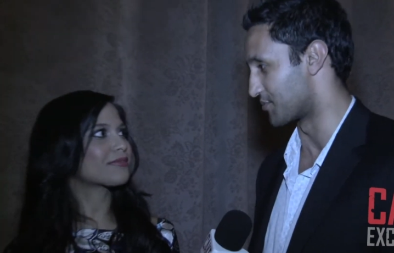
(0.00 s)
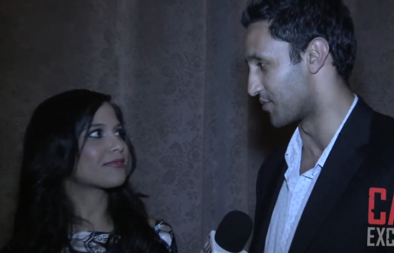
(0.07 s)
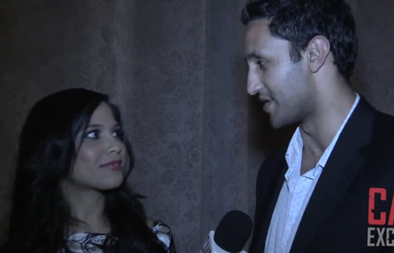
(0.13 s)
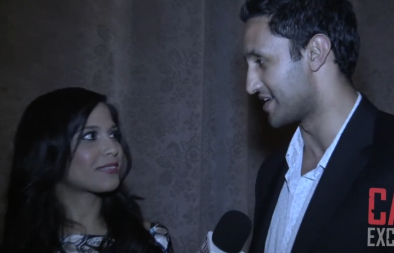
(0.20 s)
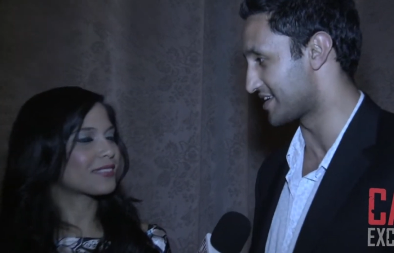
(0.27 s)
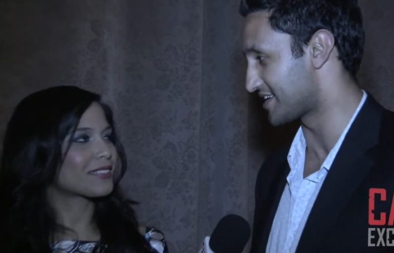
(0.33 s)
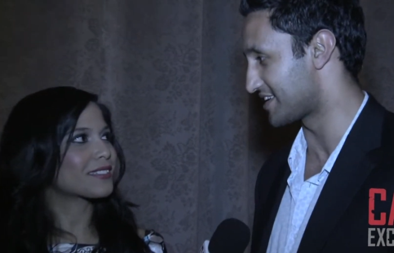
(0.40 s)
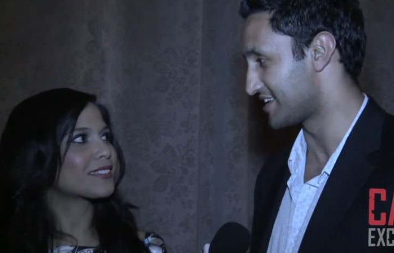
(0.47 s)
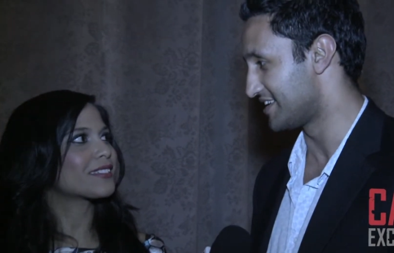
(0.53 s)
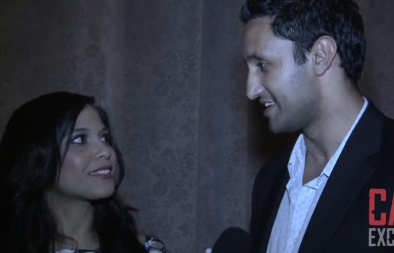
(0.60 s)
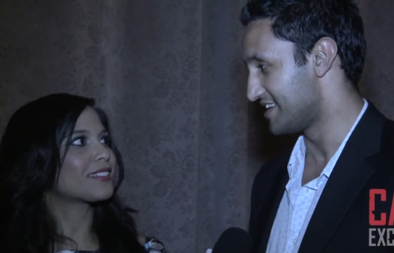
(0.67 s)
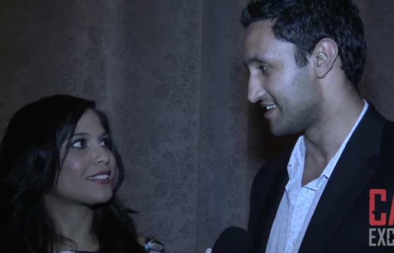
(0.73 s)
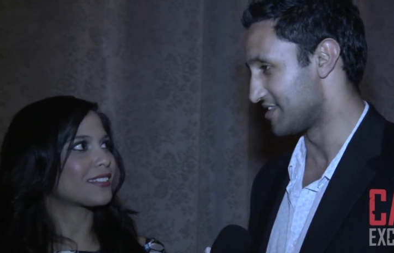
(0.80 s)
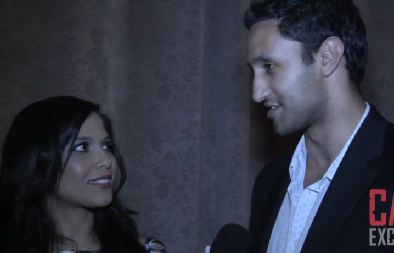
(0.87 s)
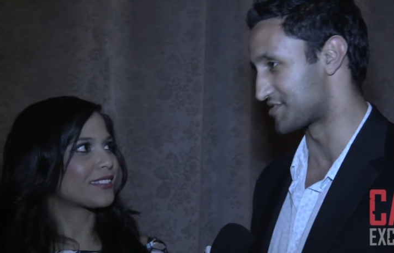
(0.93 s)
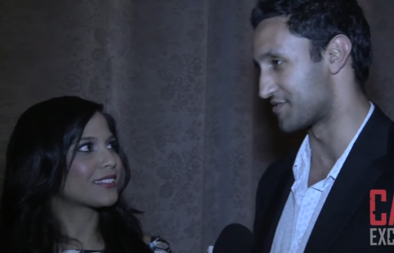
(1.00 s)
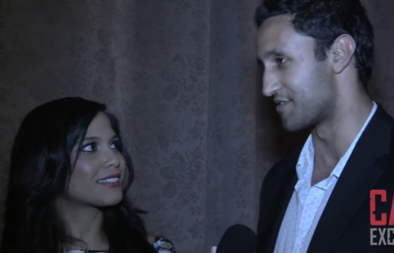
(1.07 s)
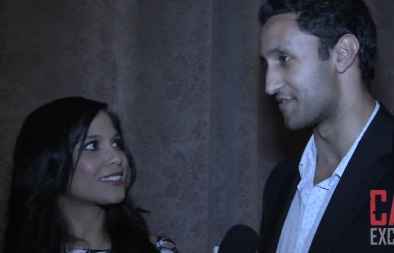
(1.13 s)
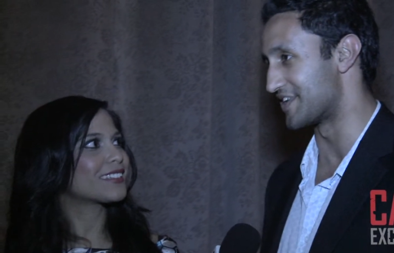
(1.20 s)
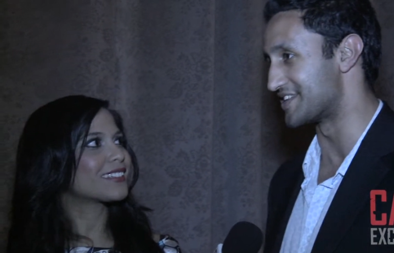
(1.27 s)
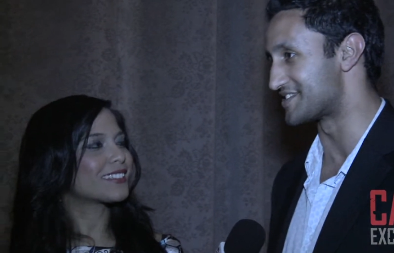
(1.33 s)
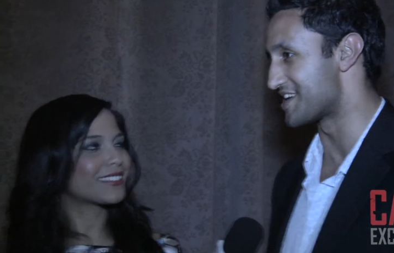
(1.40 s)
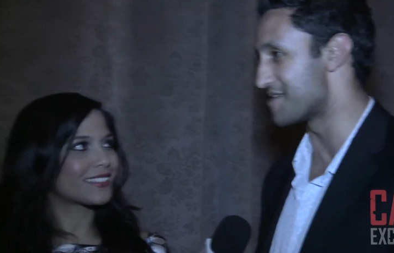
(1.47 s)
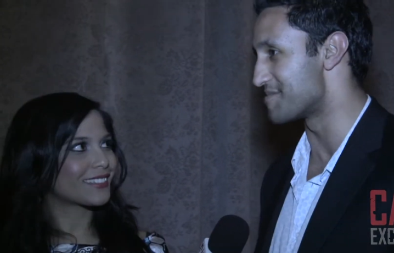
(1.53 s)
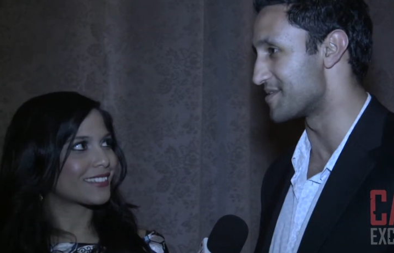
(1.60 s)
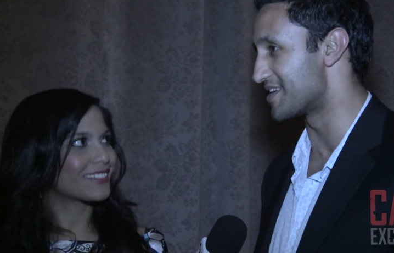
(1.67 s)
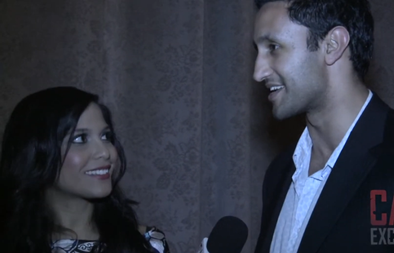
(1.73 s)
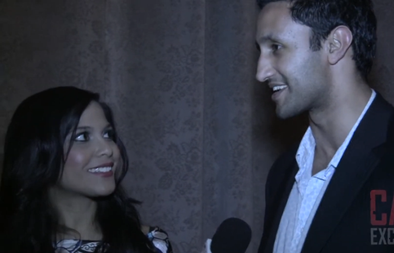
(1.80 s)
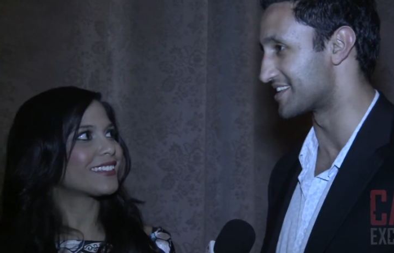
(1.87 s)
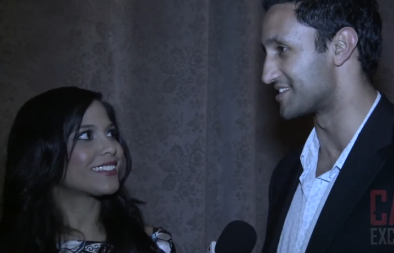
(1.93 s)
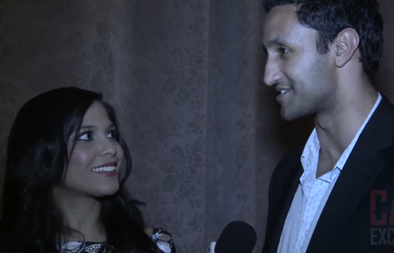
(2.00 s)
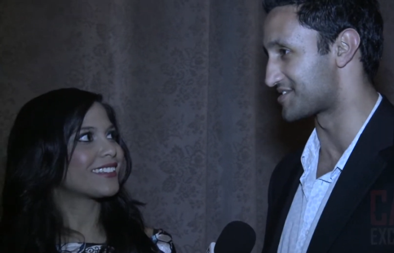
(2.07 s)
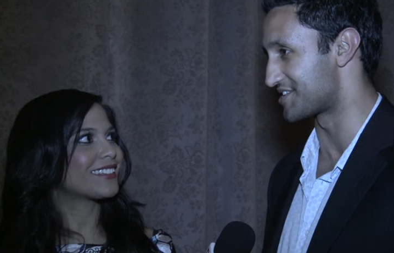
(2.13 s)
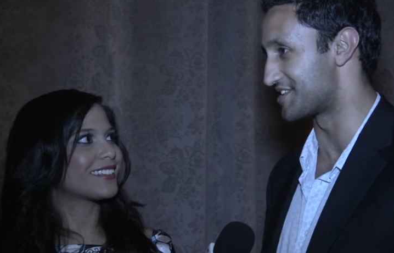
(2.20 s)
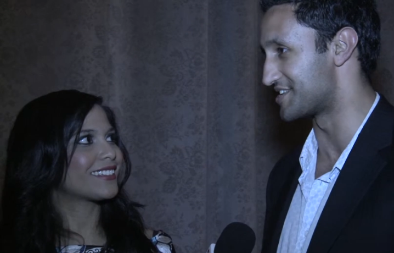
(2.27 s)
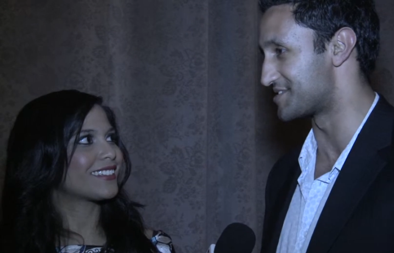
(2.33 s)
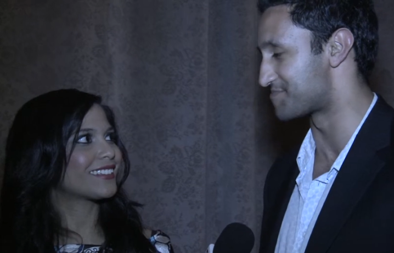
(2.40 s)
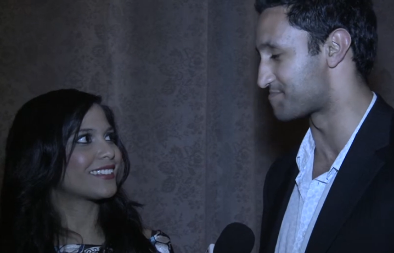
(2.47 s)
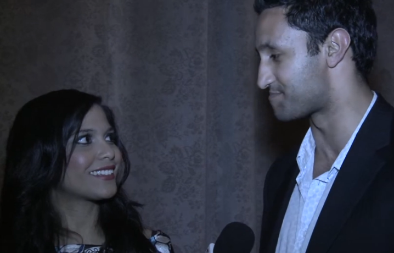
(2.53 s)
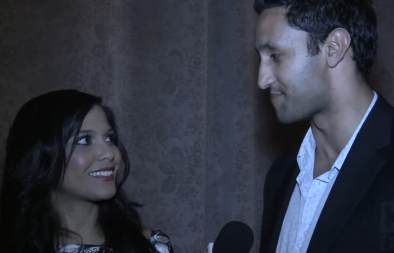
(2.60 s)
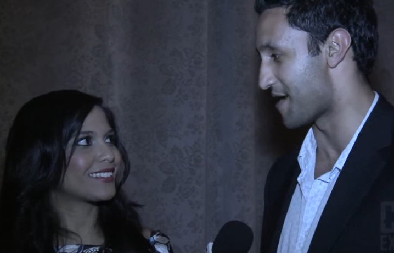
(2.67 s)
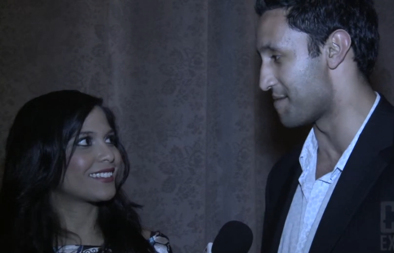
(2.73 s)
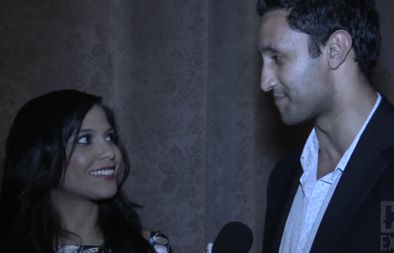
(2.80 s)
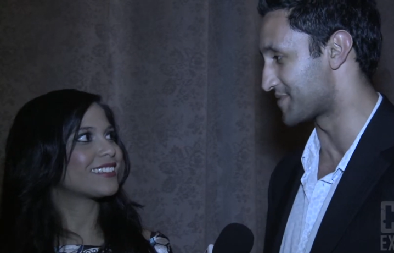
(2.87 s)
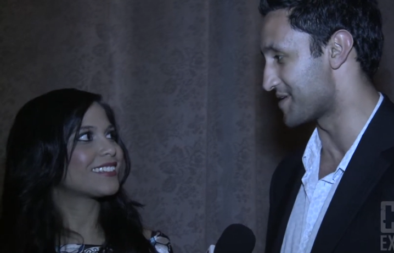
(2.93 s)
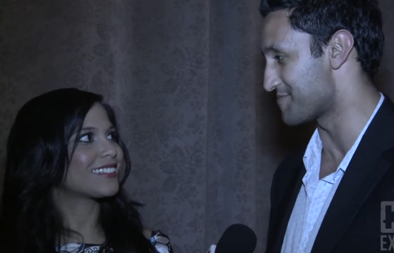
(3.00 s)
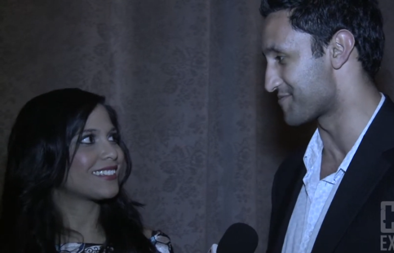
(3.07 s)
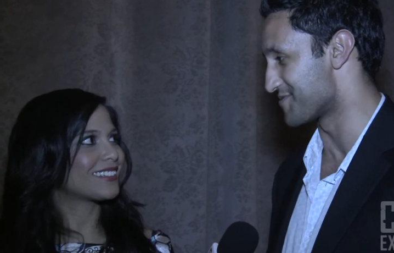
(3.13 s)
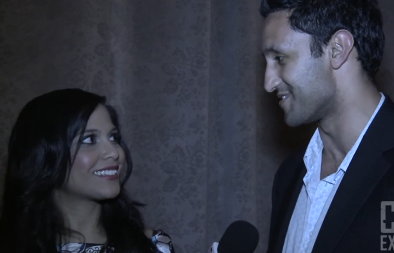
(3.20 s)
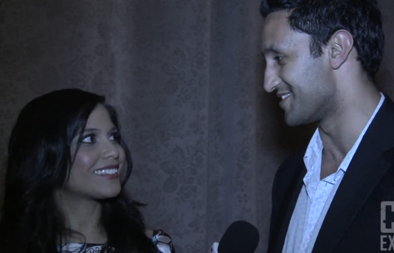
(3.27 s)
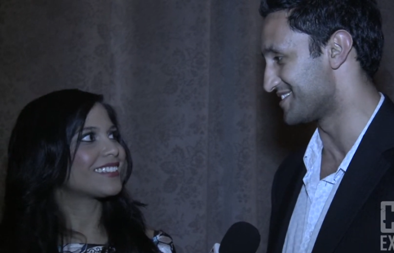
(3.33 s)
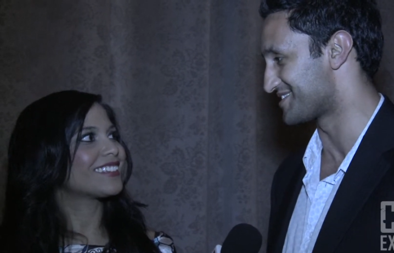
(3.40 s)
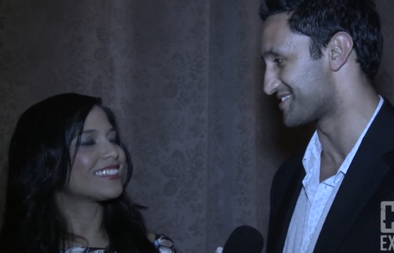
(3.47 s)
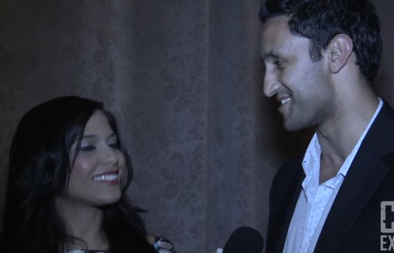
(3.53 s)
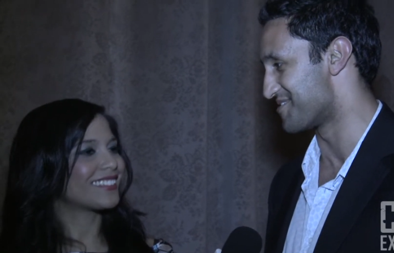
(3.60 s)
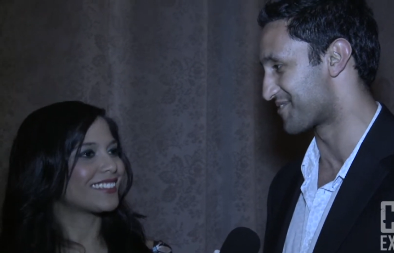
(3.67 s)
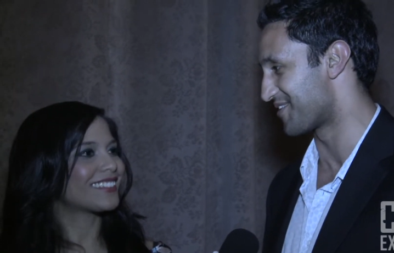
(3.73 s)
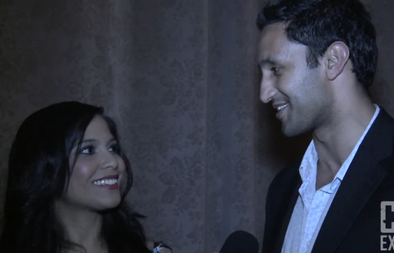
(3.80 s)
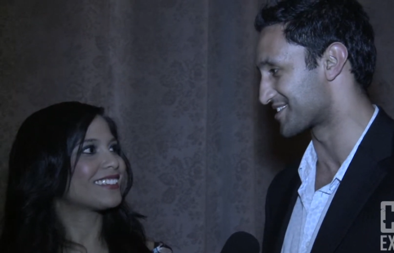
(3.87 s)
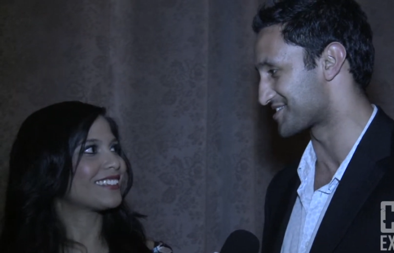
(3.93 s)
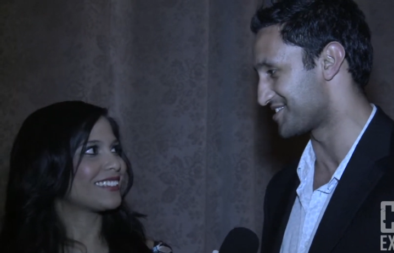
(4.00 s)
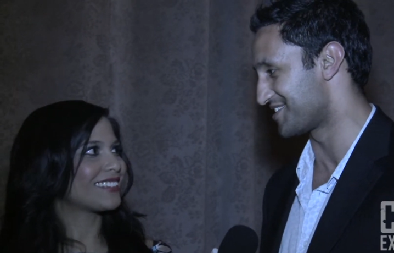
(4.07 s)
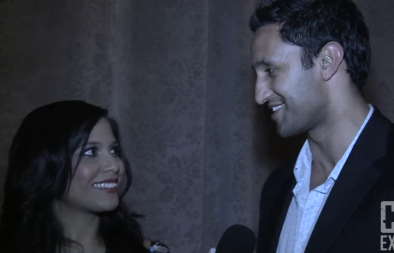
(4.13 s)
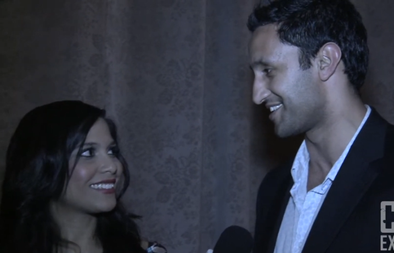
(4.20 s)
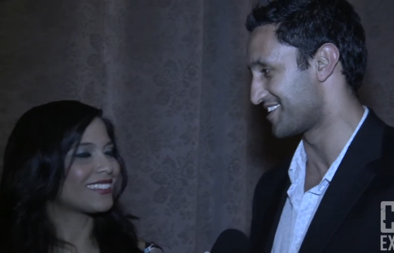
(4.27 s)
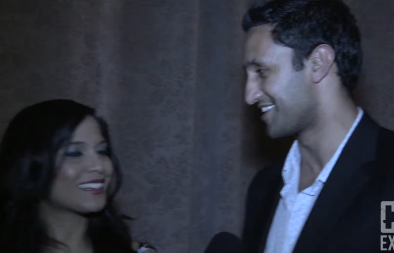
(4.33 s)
Speaker 1: good week. Lots of events happening, and the city's pumped up for it, so I'm quite excited.